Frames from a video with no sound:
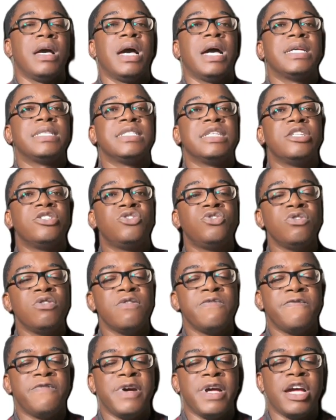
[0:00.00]
as a
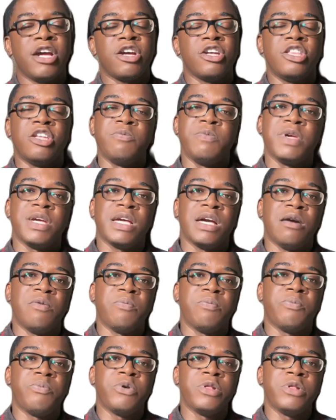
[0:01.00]
tool for economic and